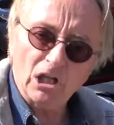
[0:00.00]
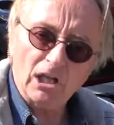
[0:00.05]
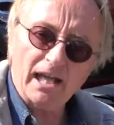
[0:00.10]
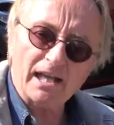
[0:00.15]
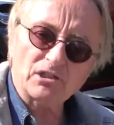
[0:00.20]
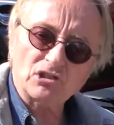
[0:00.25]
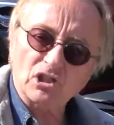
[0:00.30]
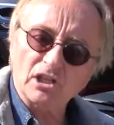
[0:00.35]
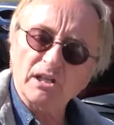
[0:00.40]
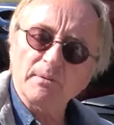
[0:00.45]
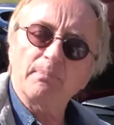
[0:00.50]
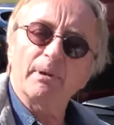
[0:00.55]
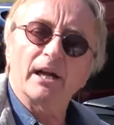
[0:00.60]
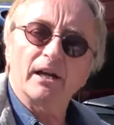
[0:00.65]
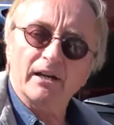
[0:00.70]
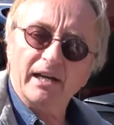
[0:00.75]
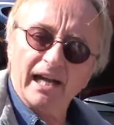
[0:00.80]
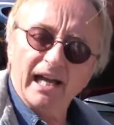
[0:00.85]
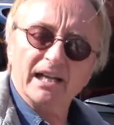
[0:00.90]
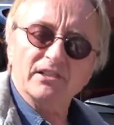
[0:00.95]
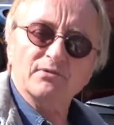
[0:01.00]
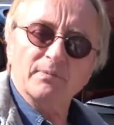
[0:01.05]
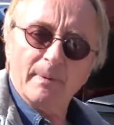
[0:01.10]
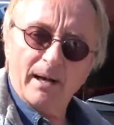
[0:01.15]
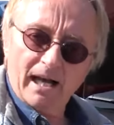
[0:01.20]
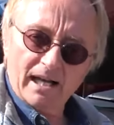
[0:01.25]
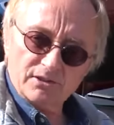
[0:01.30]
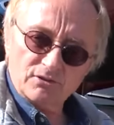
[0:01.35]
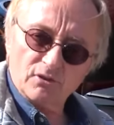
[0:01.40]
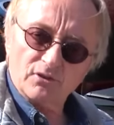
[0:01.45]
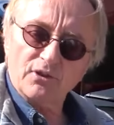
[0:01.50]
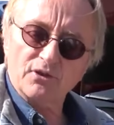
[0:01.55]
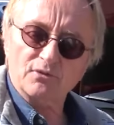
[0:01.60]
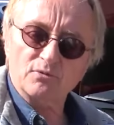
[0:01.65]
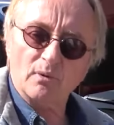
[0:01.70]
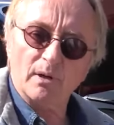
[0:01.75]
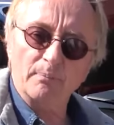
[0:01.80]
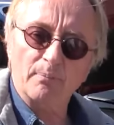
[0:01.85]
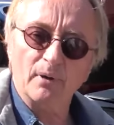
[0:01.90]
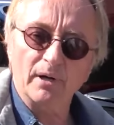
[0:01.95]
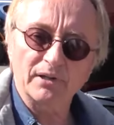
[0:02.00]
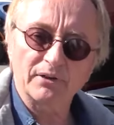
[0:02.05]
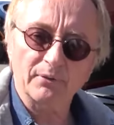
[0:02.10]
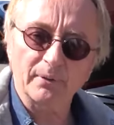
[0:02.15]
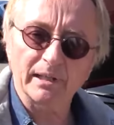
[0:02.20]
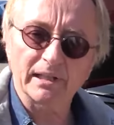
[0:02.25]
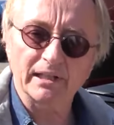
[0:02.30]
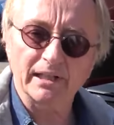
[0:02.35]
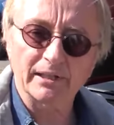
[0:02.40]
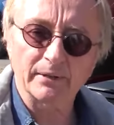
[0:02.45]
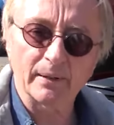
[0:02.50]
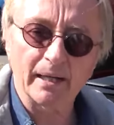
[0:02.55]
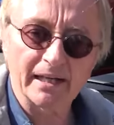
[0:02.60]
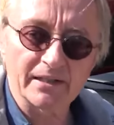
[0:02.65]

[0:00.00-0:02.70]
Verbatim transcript: you'll actually get better gas mileage with this one point three liter